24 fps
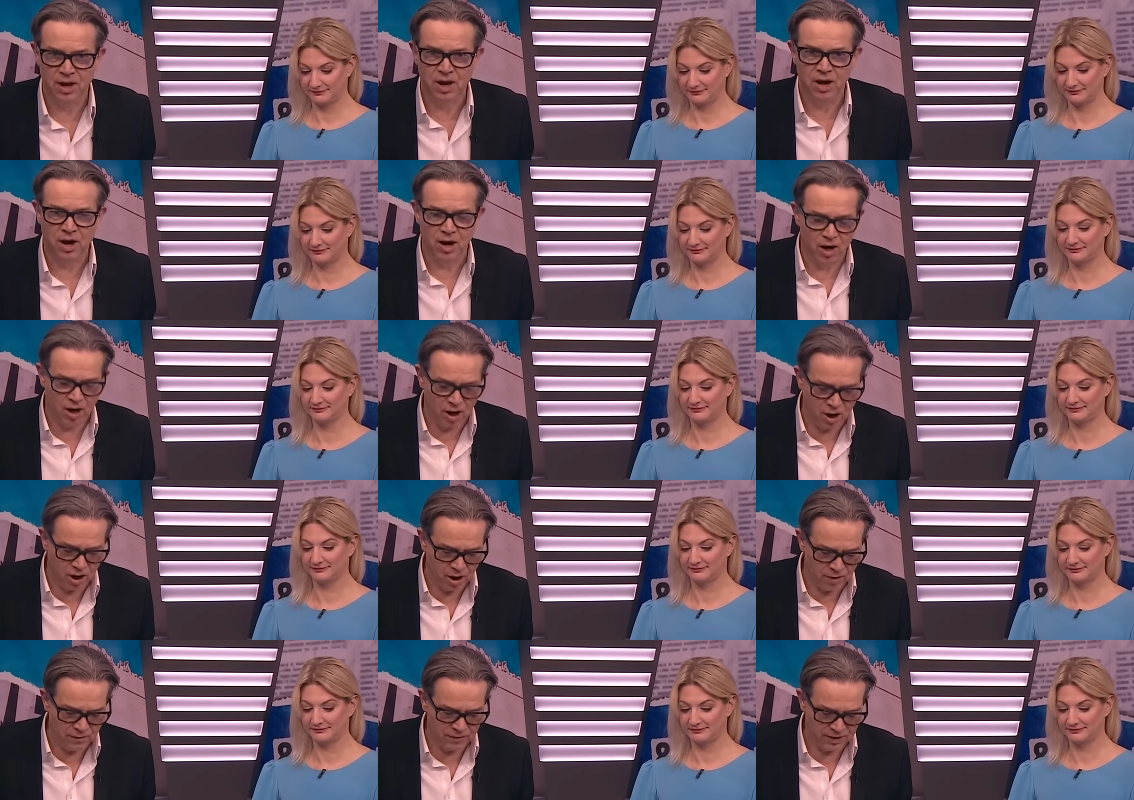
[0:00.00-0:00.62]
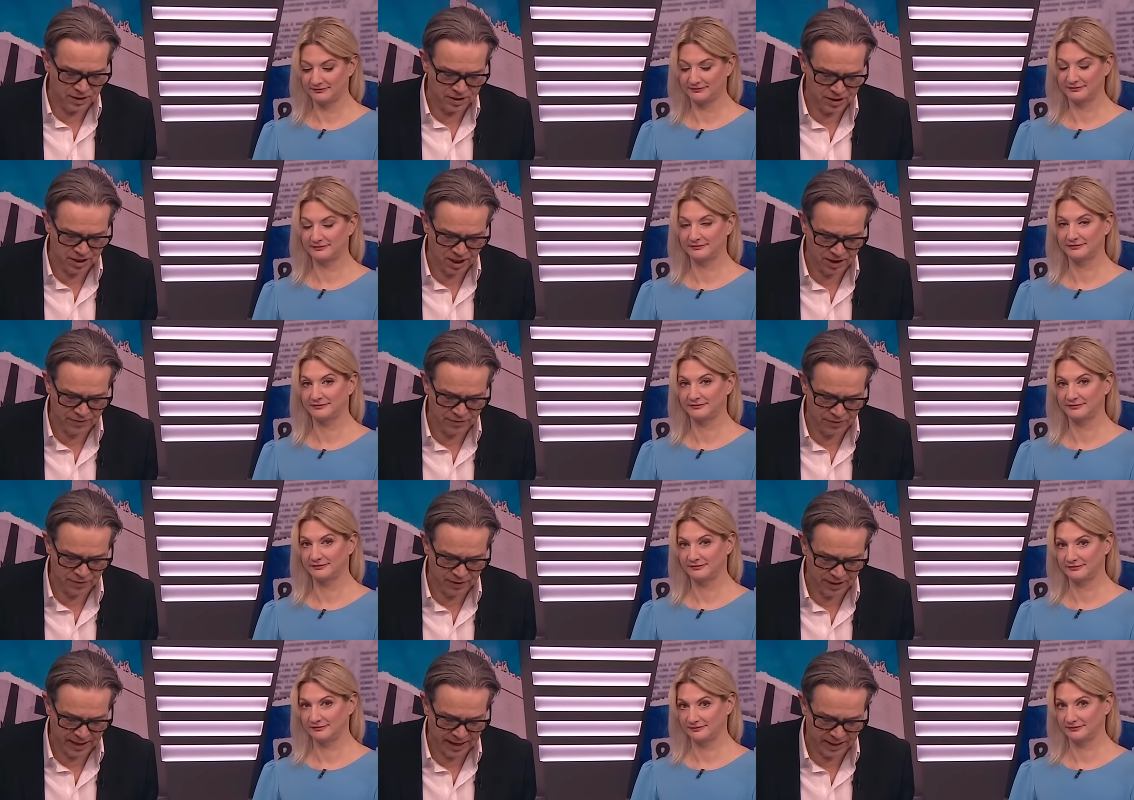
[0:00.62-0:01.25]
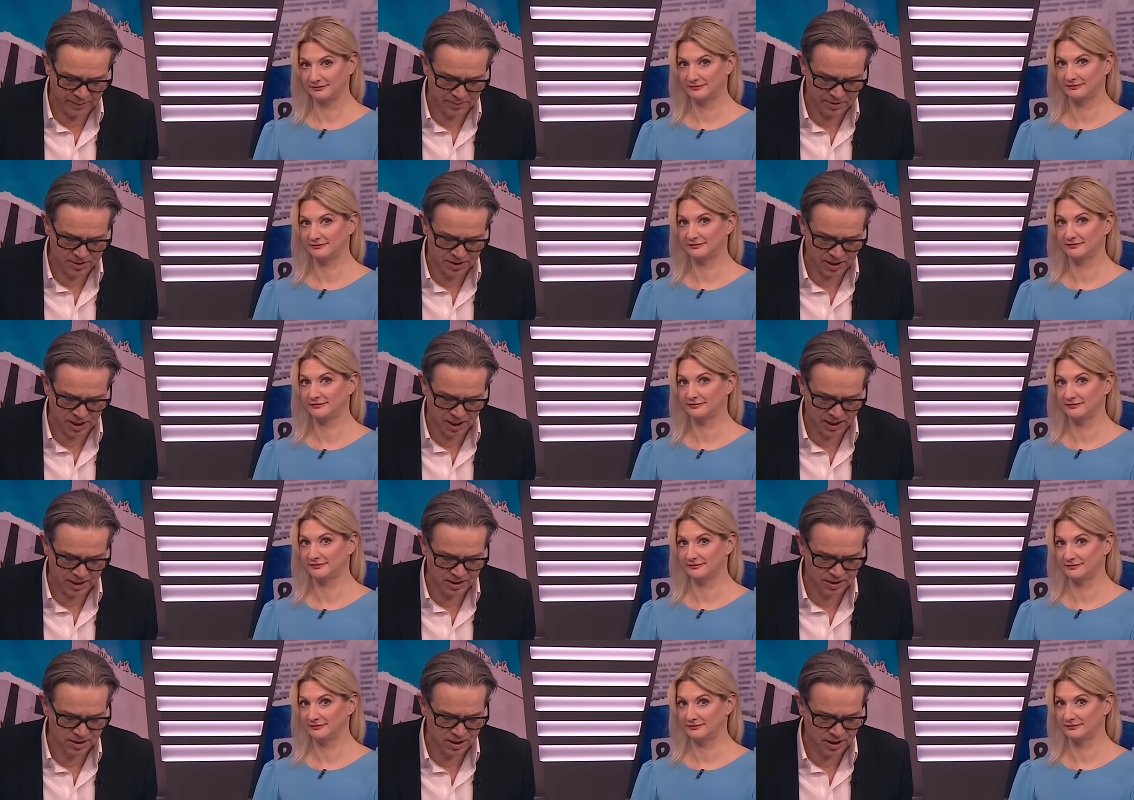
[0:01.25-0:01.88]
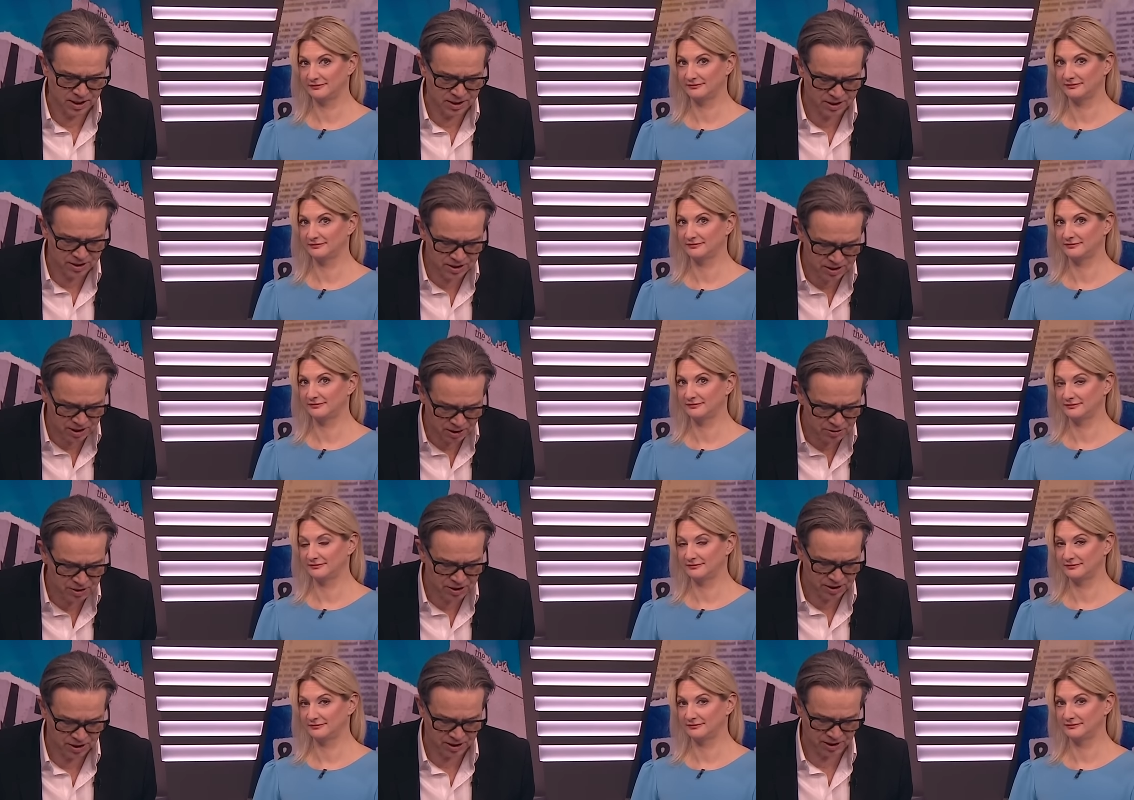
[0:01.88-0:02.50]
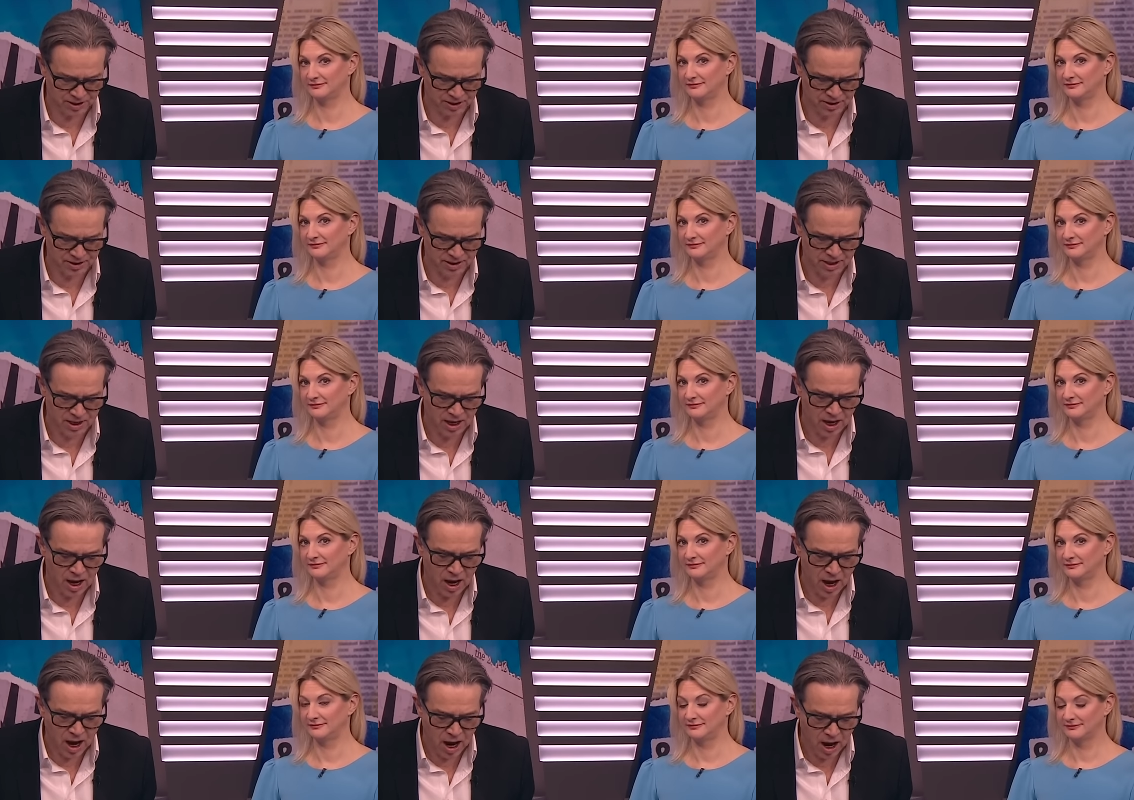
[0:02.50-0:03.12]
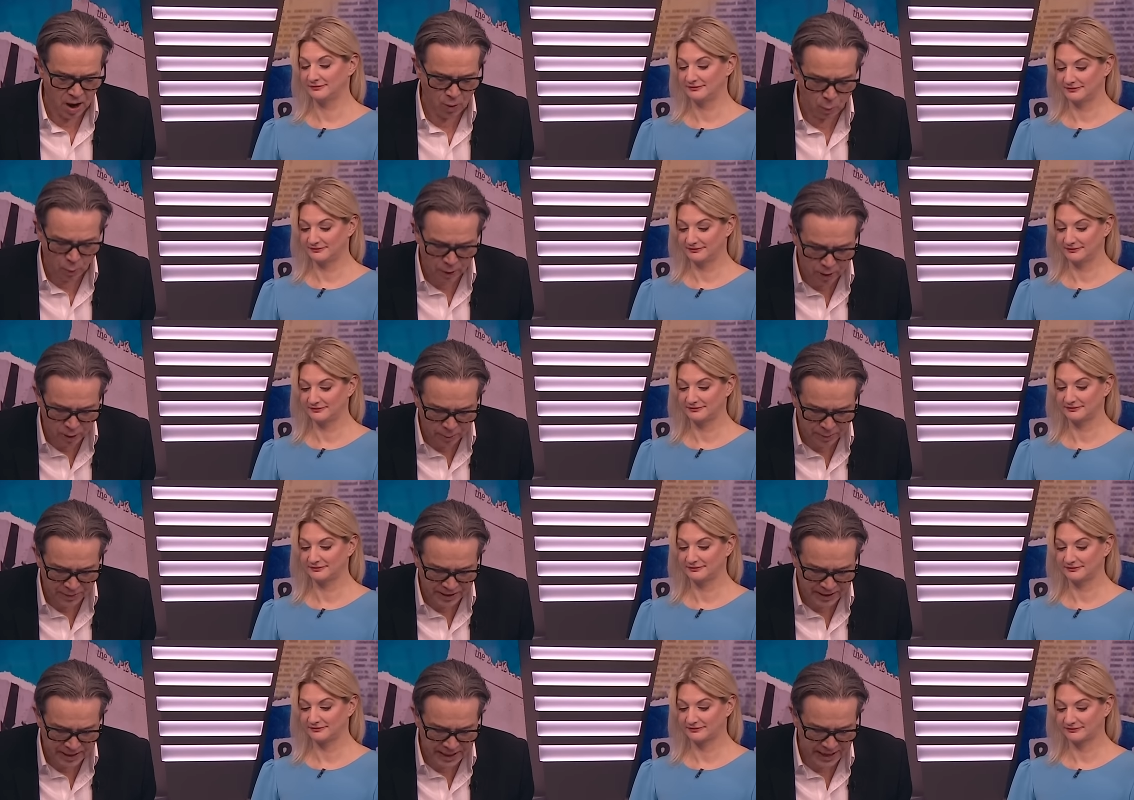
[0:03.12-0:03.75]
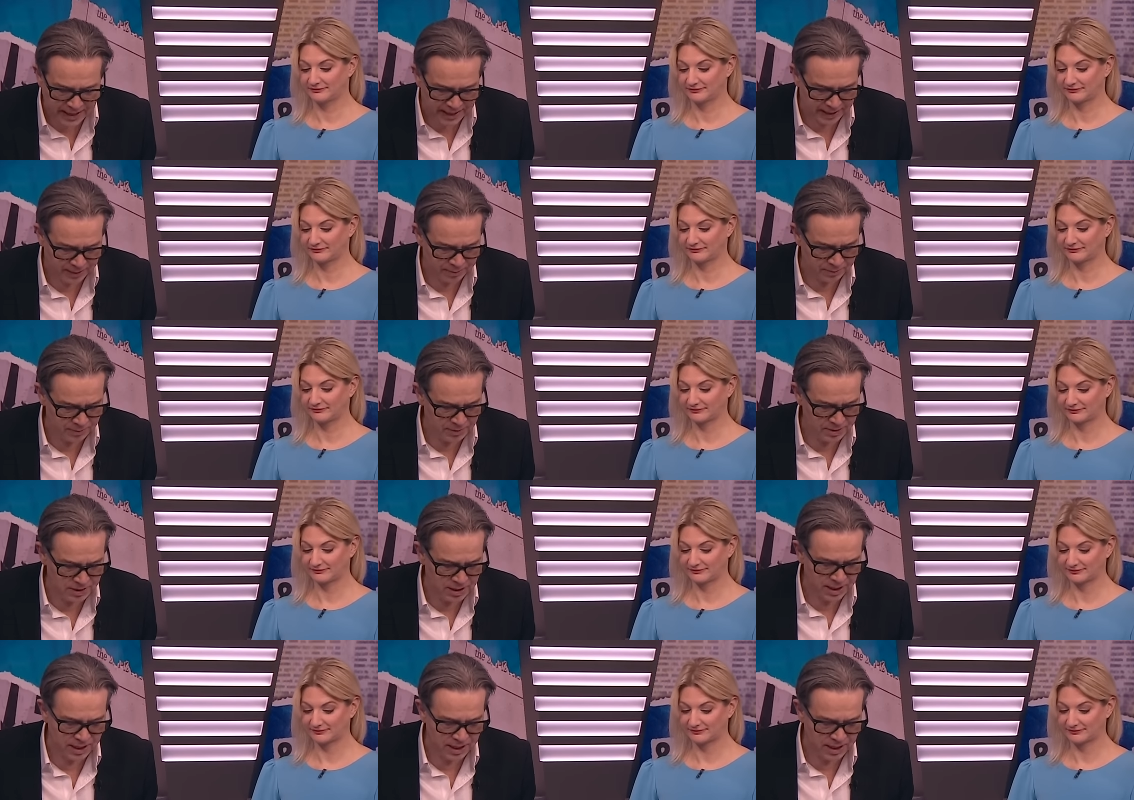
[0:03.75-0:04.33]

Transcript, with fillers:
Speaker 1: of Jeffrey Epstein's associates uh, will be named